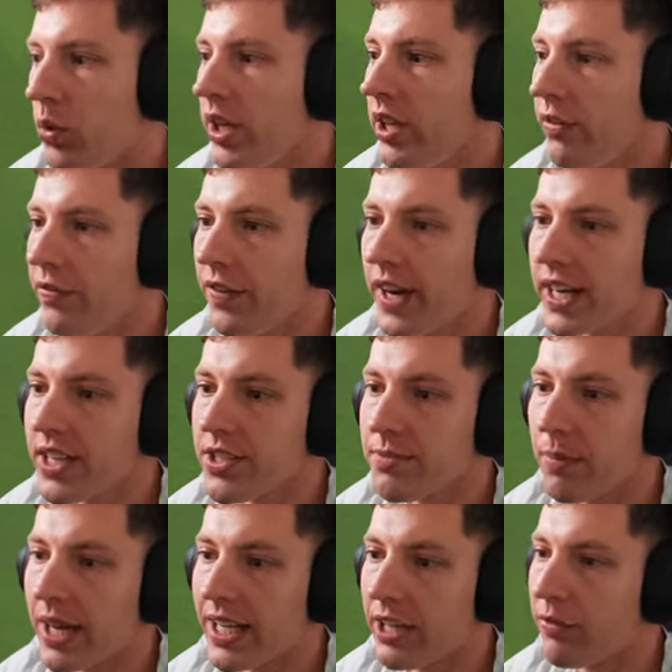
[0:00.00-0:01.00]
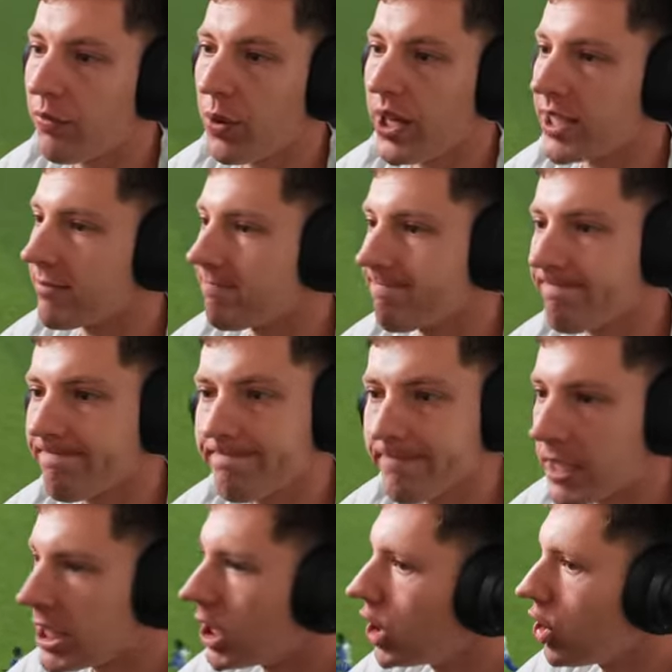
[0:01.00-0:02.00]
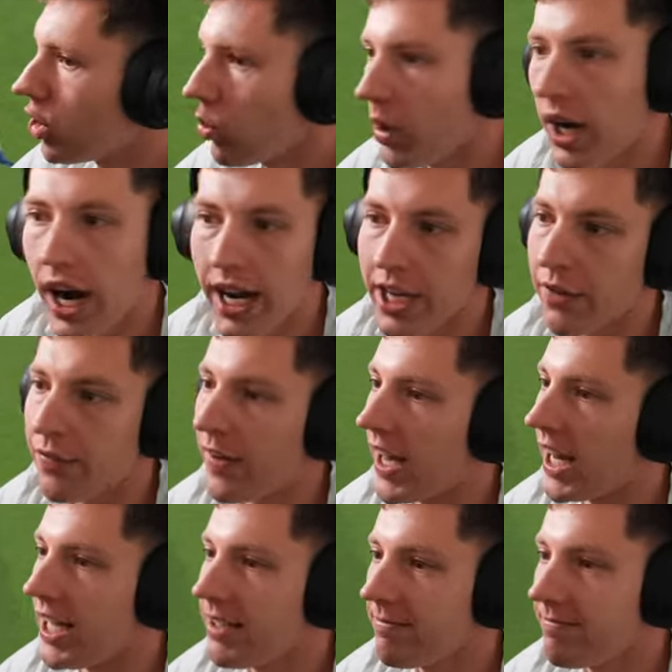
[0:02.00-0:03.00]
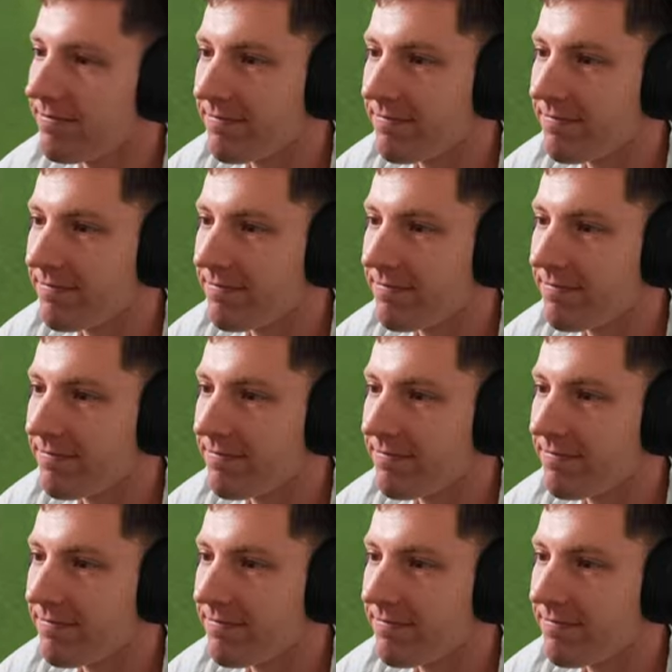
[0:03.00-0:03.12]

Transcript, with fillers: Where the fuck is my left wing? Where are you, fella?